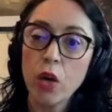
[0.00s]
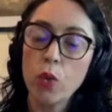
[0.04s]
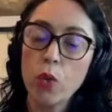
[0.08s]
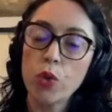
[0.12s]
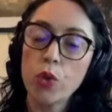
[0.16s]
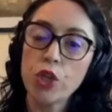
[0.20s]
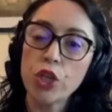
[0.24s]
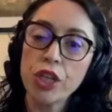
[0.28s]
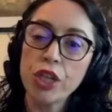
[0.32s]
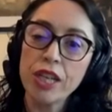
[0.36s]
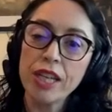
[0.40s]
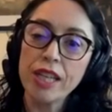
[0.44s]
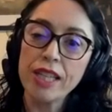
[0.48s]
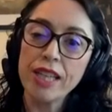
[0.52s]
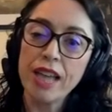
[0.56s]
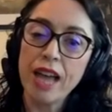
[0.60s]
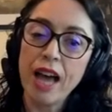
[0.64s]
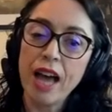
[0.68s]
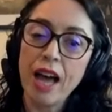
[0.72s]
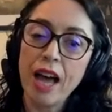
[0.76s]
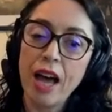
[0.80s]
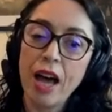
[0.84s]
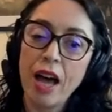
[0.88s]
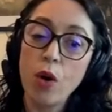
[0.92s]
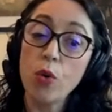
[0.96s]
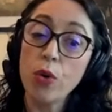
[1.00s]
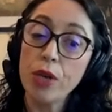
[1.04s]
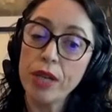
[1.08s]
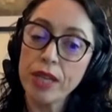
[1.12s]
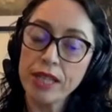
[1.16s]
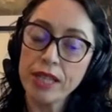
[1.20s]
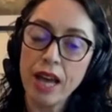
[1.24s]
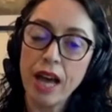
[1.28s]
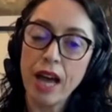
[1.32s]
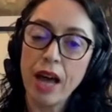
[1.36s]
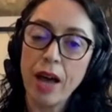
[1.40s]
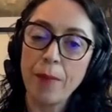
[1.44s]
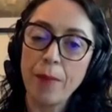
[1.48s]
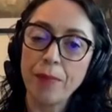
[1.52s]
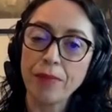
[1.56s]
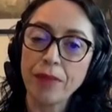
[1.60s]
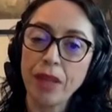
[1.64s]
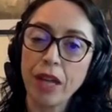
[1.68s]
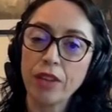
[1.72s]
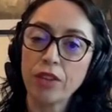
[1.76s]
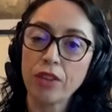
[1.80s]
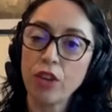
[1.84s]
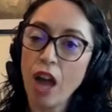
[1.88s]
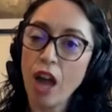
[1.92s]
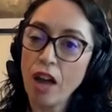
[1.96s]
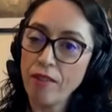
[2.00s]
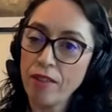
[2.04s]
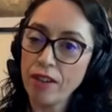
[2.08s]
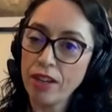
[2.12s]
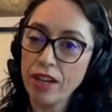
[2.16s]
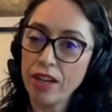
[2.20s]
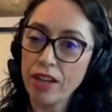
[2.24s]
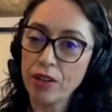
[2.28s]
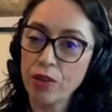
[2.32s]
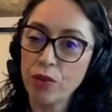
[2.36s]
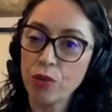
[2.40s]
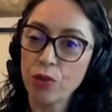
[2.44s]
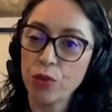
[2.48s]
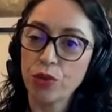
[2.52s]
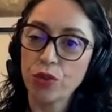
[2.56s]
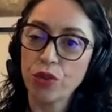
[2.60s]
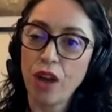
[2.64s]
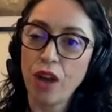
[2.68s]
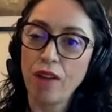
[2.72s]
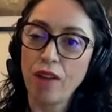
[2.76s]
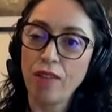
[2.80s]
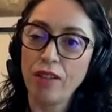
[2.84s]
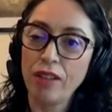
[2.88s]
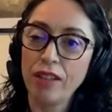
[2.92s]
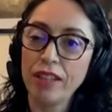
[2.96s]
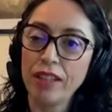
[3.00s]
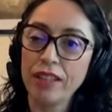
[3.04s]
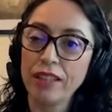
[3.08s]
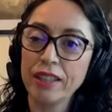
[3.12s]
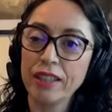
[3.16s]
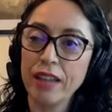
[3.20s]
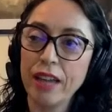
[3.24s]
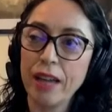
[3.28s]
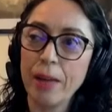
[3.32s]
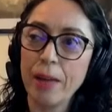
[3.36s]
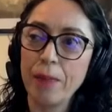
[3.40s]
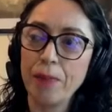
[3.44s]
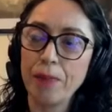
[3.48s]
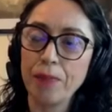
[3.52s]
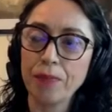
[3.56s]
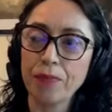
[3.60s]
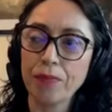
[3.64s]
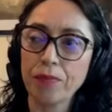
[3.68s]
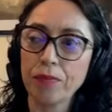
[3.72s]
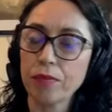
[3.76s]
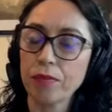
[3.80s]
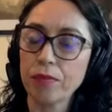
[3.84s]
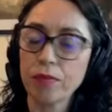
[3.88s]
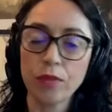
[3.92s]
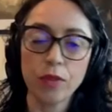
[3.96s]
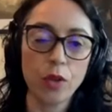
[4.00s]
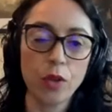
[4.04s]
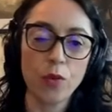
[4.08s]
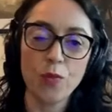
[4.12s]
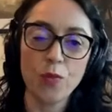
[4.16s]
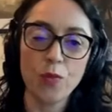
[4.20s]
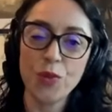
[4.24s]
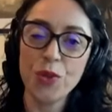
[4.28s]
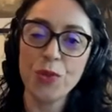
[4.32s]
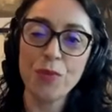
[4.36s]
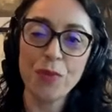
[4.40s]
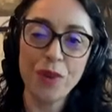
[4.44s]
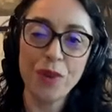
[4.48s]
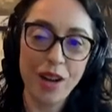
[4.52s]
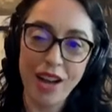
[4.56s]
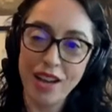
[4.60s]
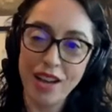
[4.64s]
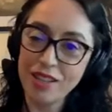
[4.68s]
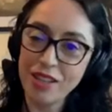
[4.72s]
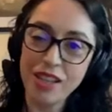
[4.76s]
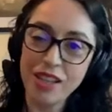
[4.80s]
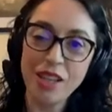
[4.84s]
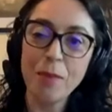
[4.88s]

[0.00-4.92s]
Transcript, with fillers: which is a who is a, a traveler who travel in the with as,